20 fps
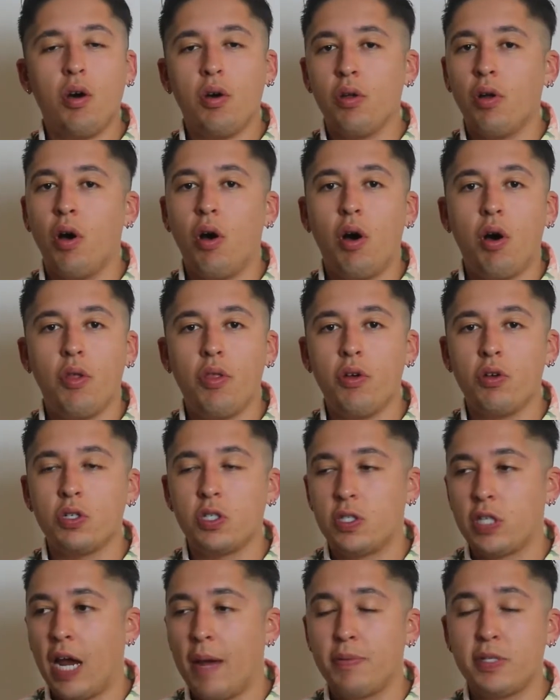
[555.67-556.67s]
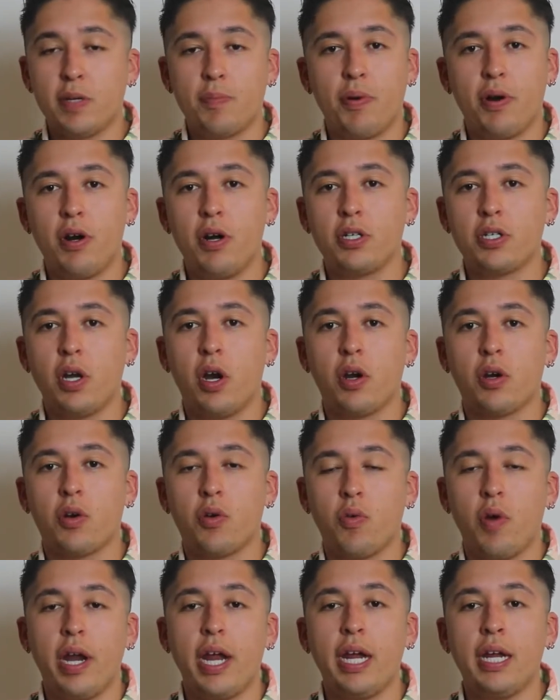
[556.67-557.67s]
All those types of birds are
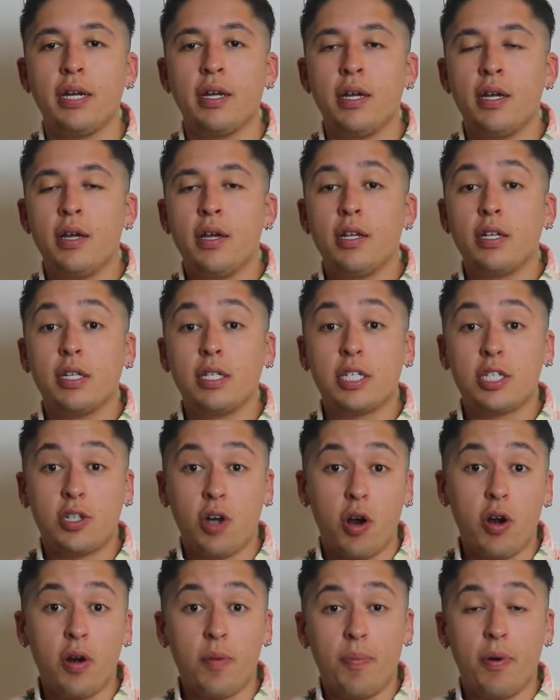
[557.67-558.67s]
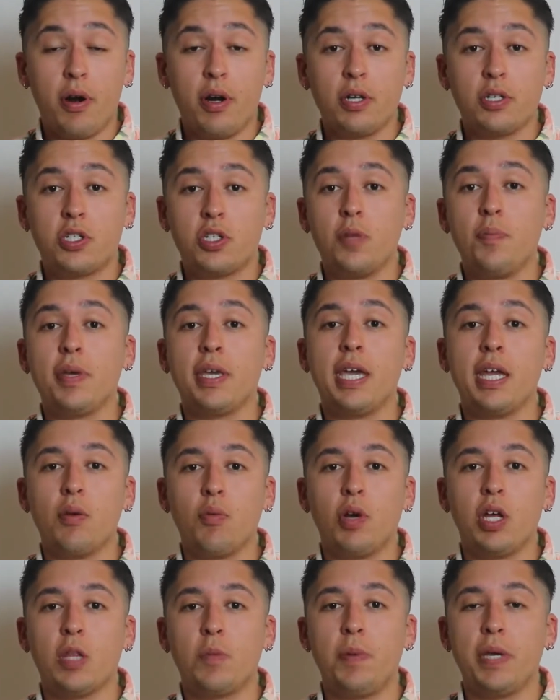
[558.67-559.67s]
great starter birds to begin
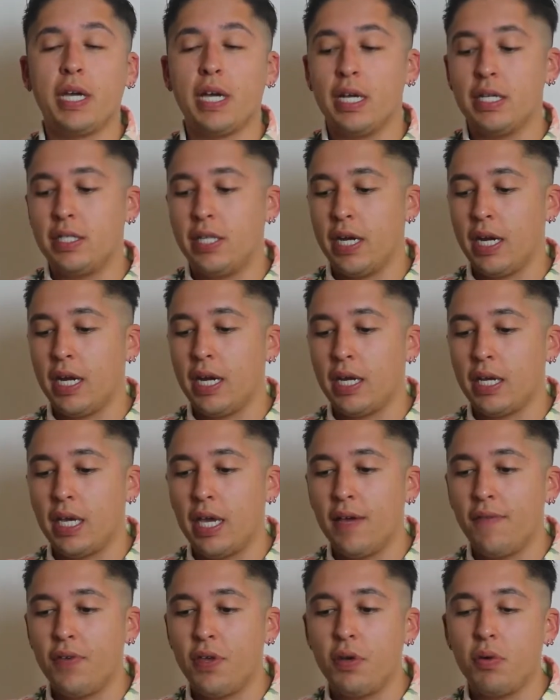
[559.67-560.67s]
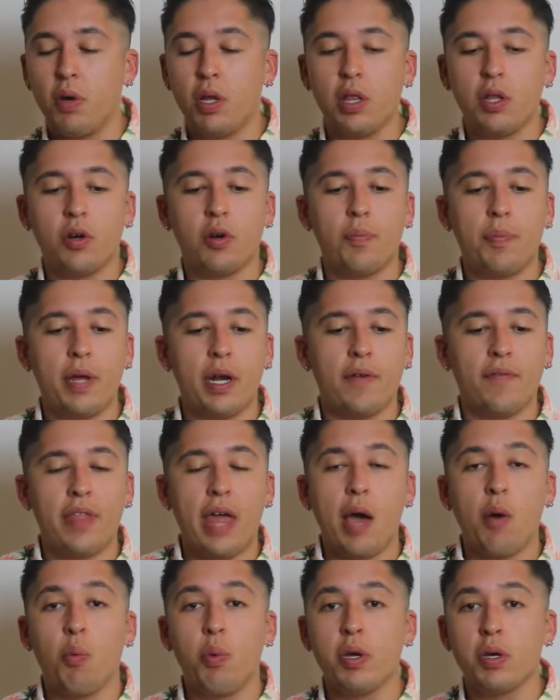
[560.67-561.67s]
with because they're going to give you a little bit of
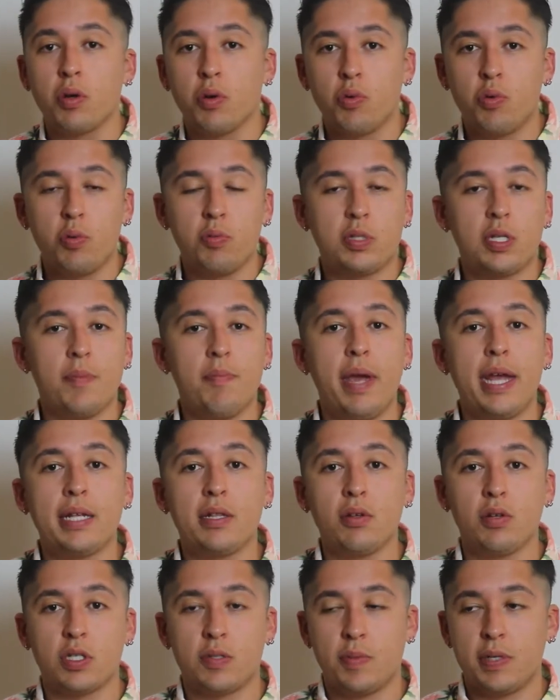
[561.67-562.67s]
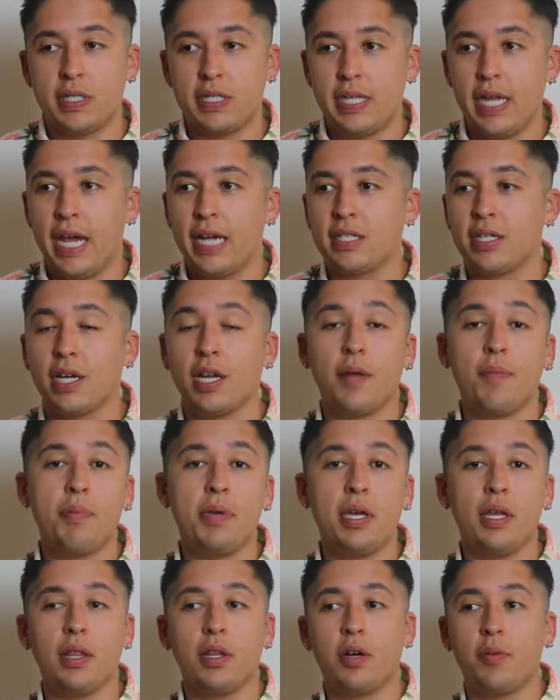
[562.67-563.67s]
that wiggle room to make those mistakes. They're going to
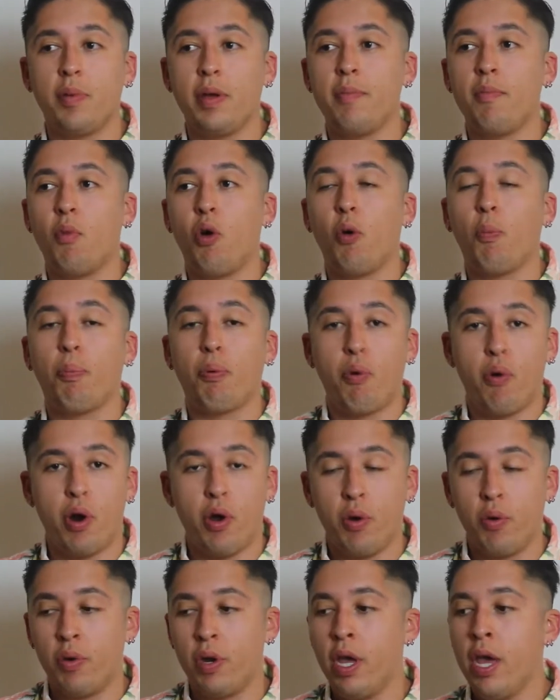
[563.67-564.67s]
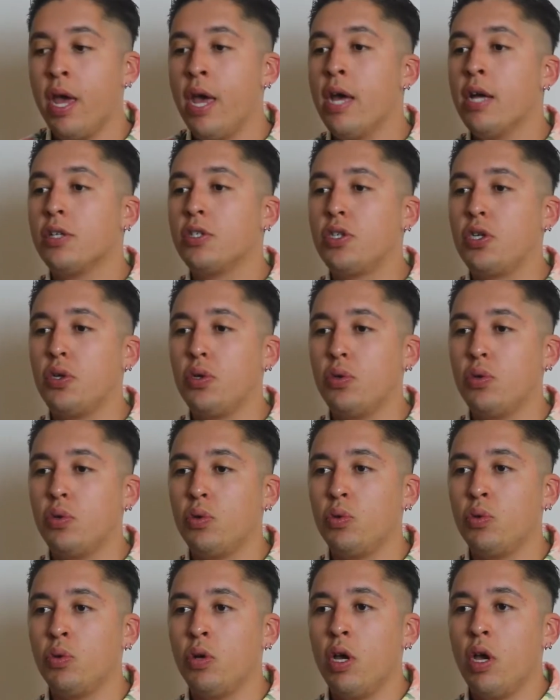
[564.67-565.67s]
be a little bit more prone
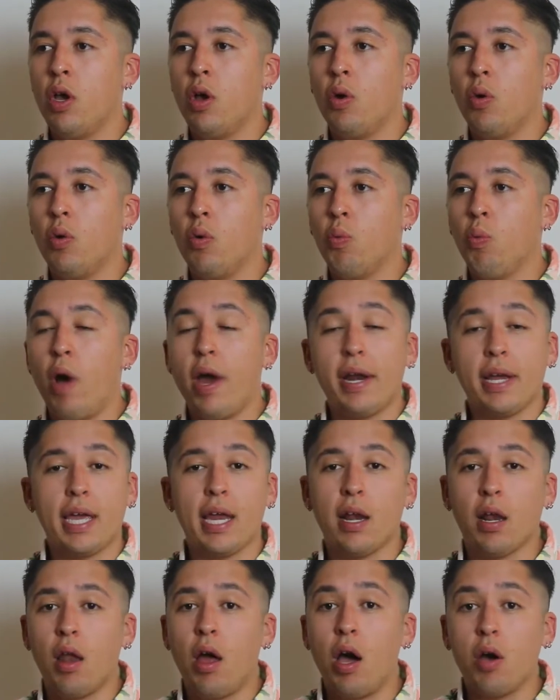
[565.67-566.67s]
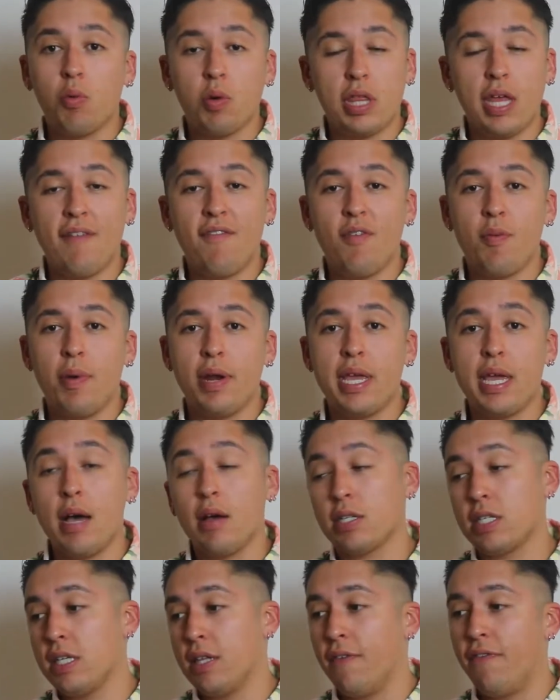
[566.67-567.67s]
to want to get along with everybody
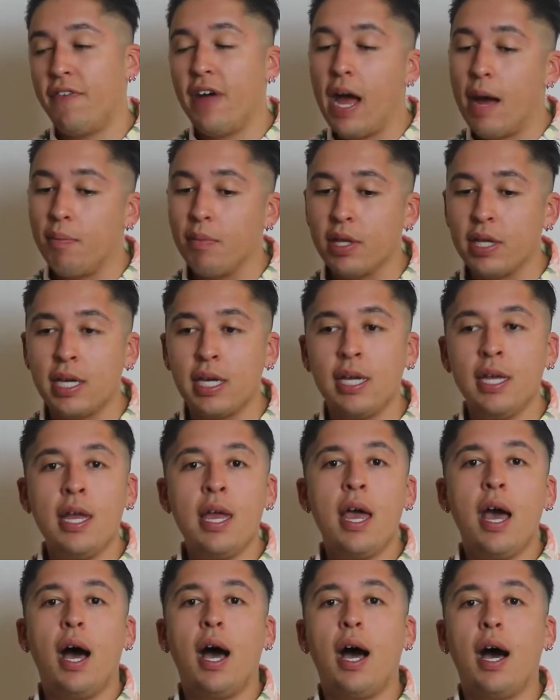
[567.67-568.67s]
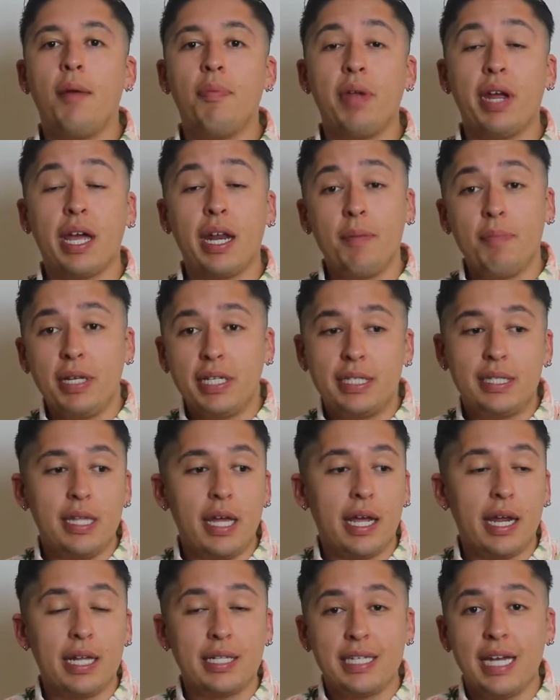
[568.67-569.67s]
else in the family. They're going
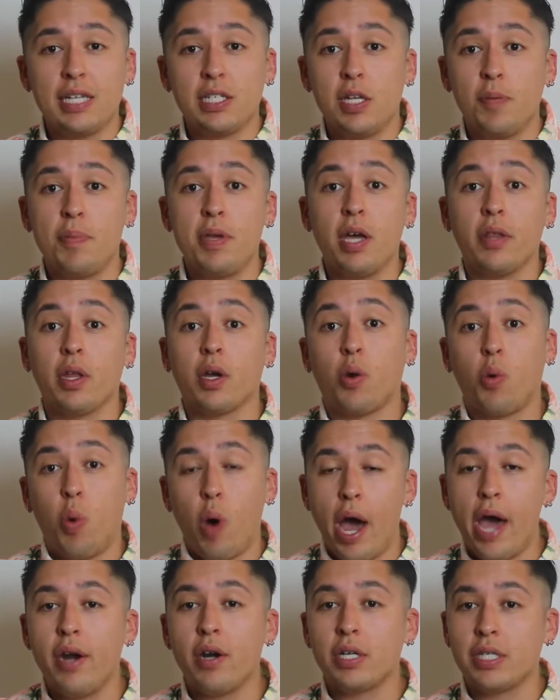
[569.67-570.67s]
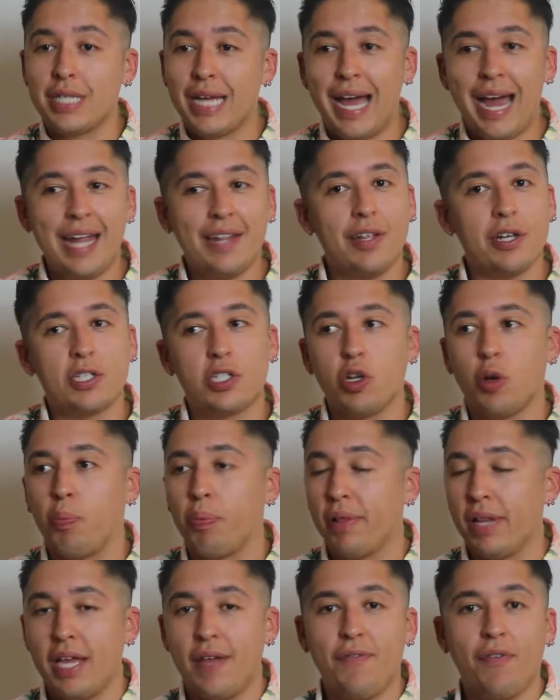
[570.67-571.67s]
to tend to be on the quieter side. They're still
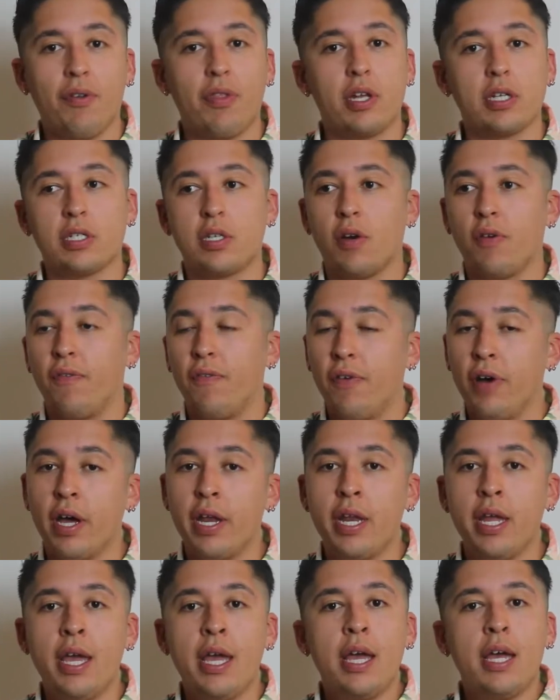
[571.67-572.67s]
playful. They're still fun.